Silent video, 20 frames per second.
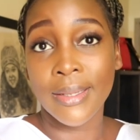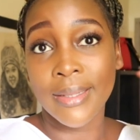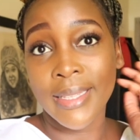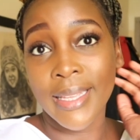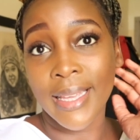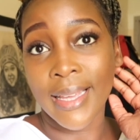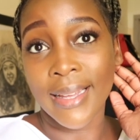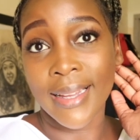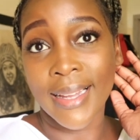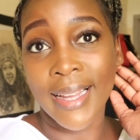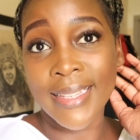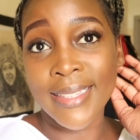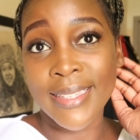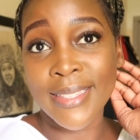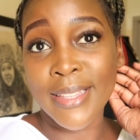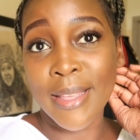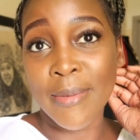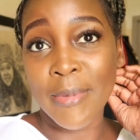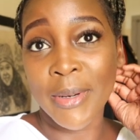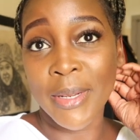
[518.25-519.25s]
Yeah, I
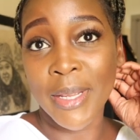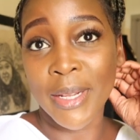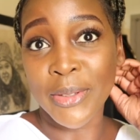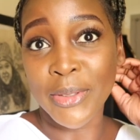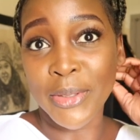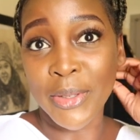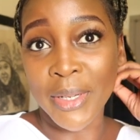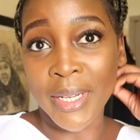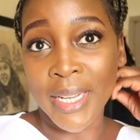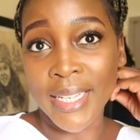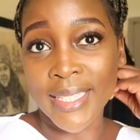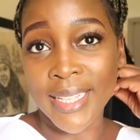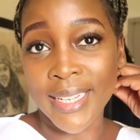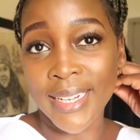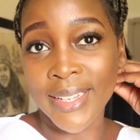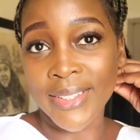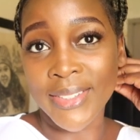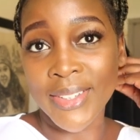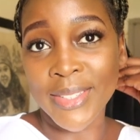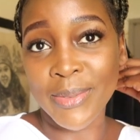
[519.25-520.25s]
just came on here to show you guys the
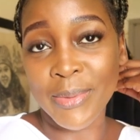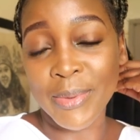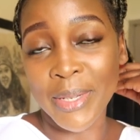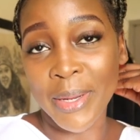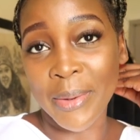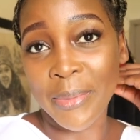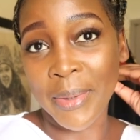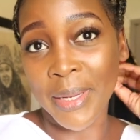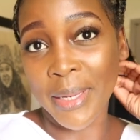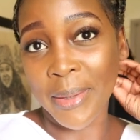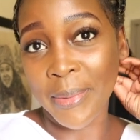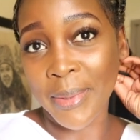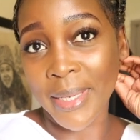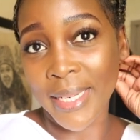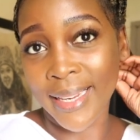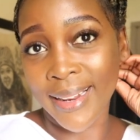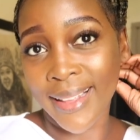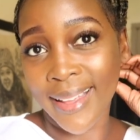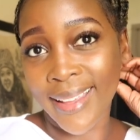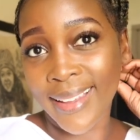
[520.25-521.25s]
lashes, which I
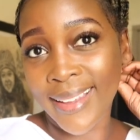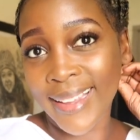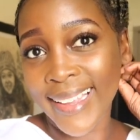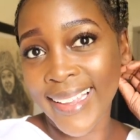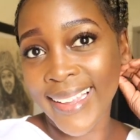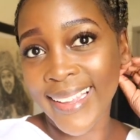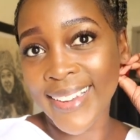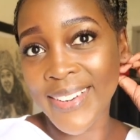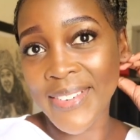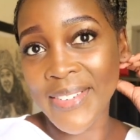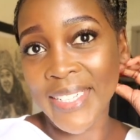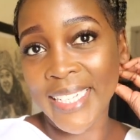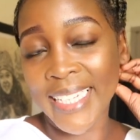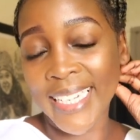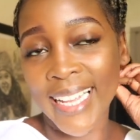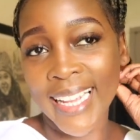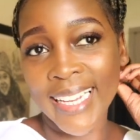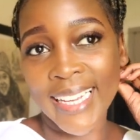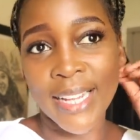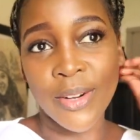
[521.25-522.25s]
really like.
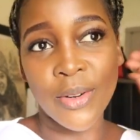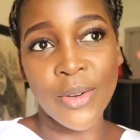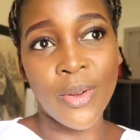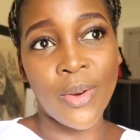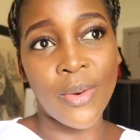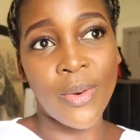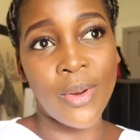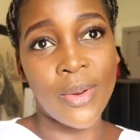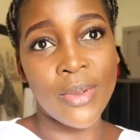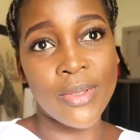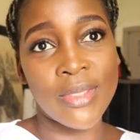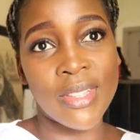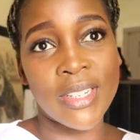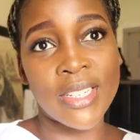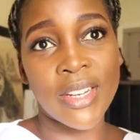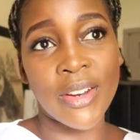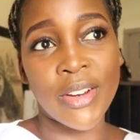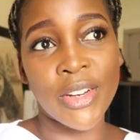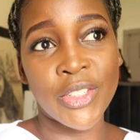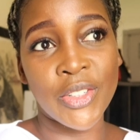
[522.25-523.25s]
I don't know the
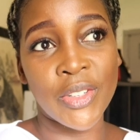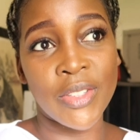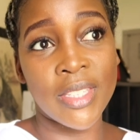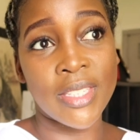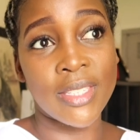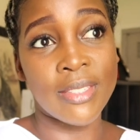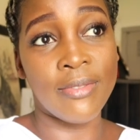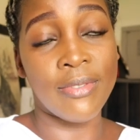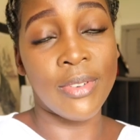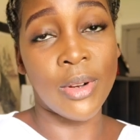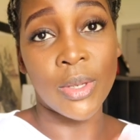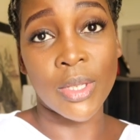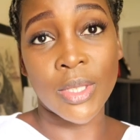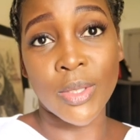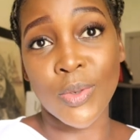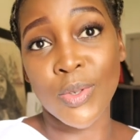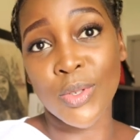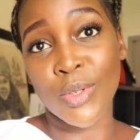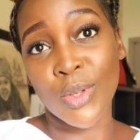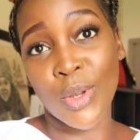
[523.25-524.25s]
direction this vlog is
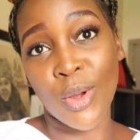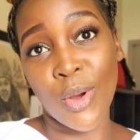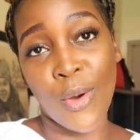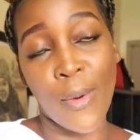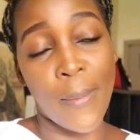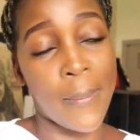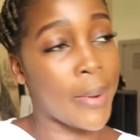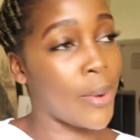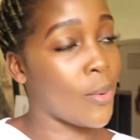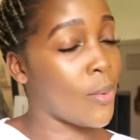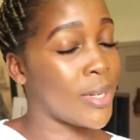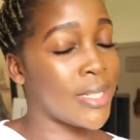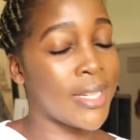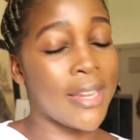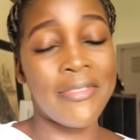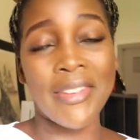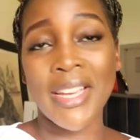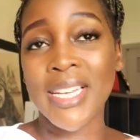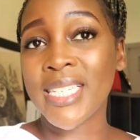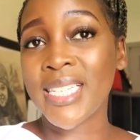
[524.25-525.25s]
going to go, but
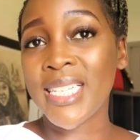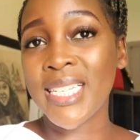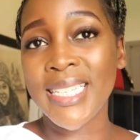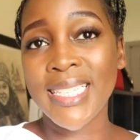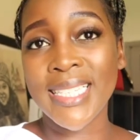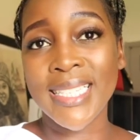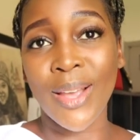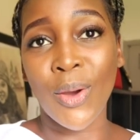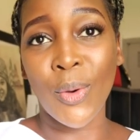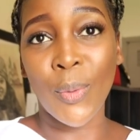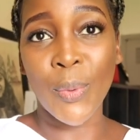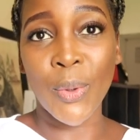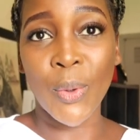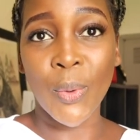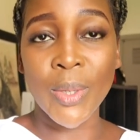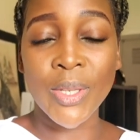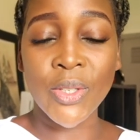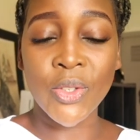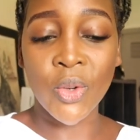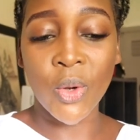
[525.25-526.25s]
whatever it is, I hope you
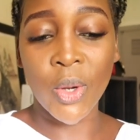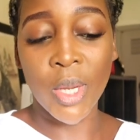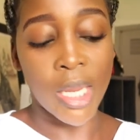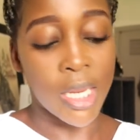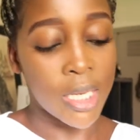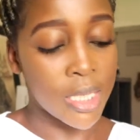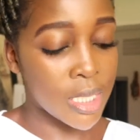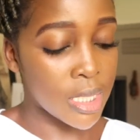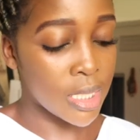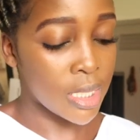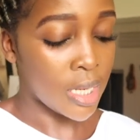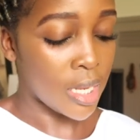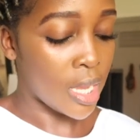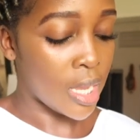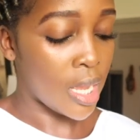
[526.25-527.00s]
enjoy it.